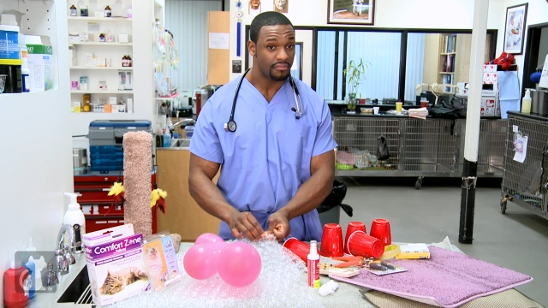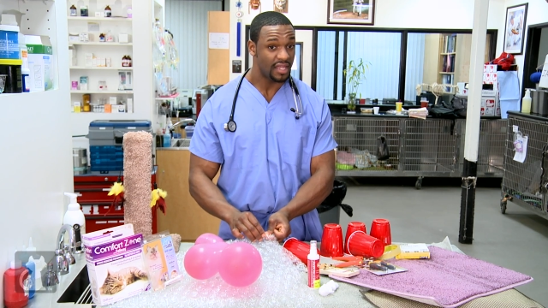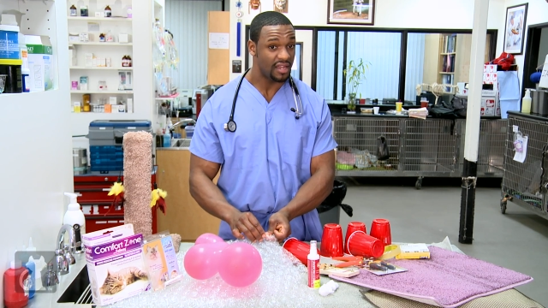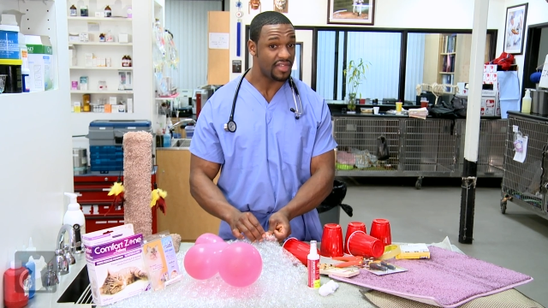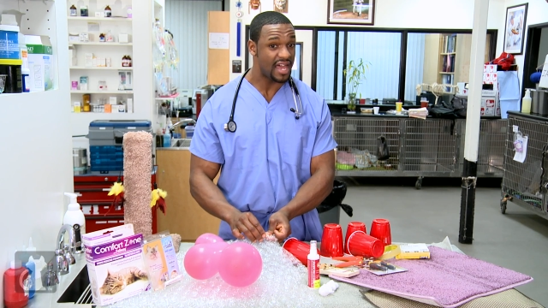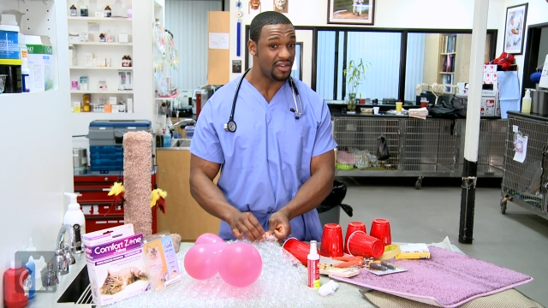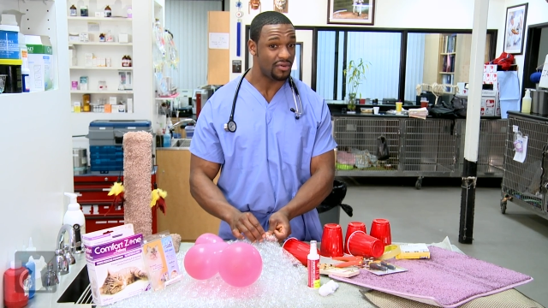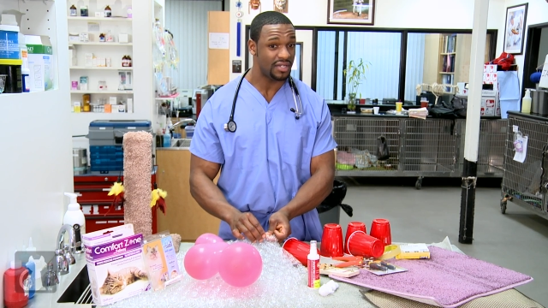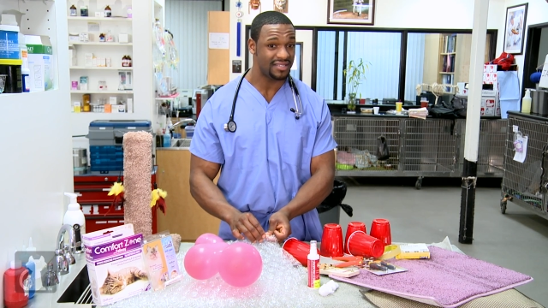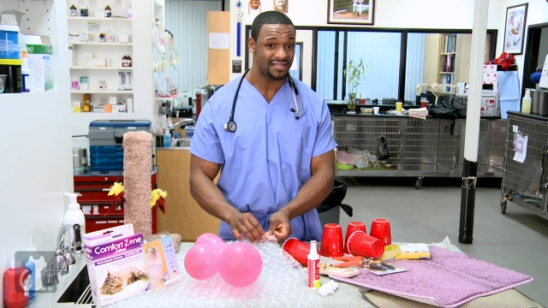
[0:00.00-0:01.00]
Hear that
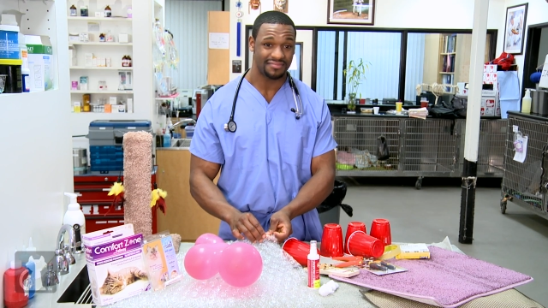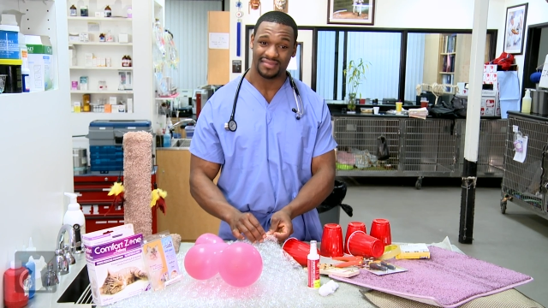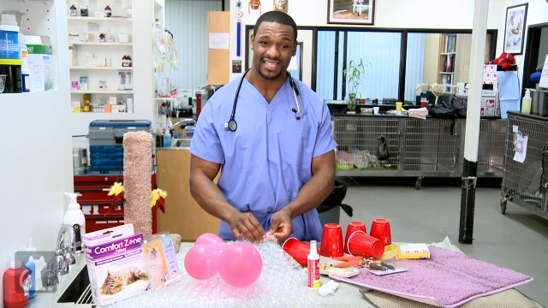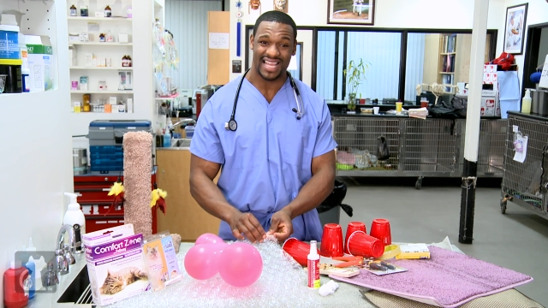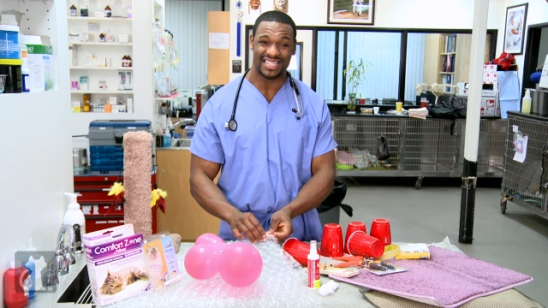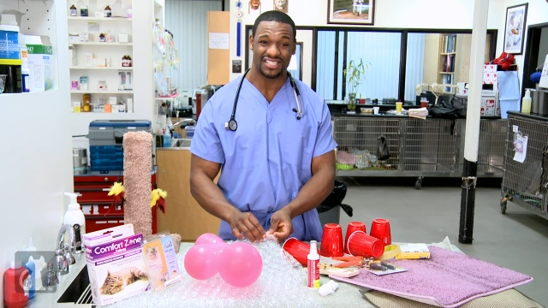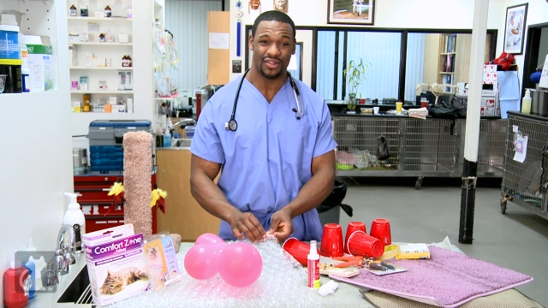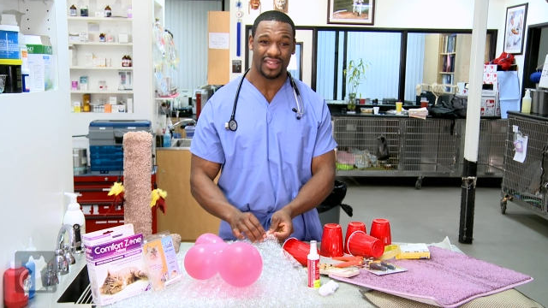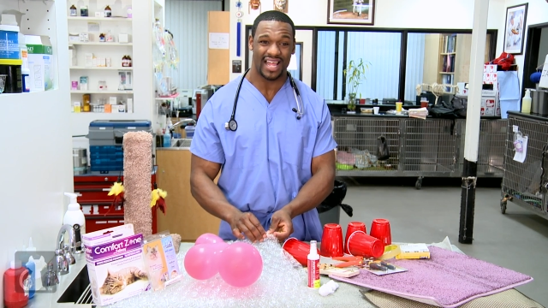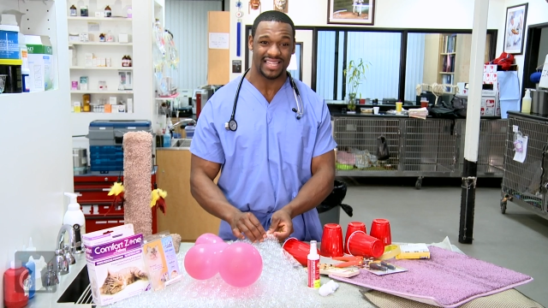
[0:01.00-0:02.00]
noise? Cats
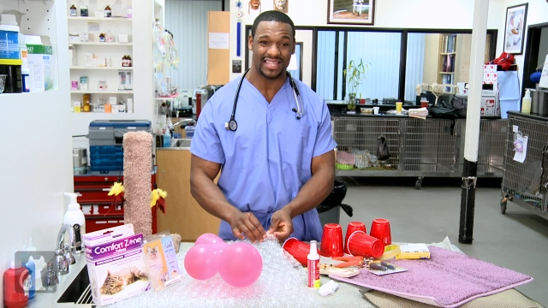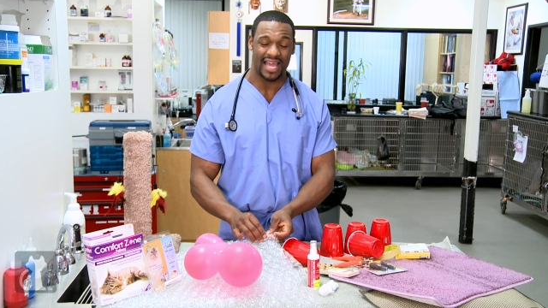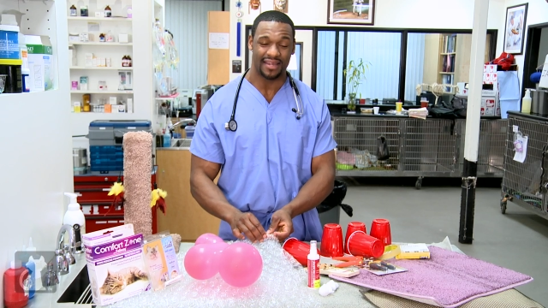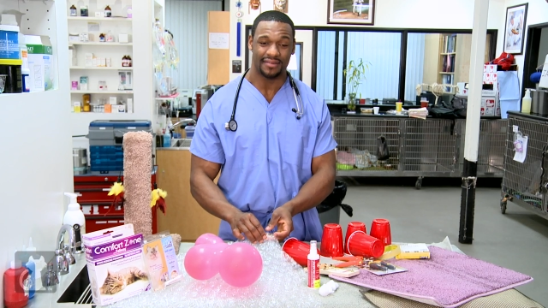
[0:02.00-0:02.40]
don't like that,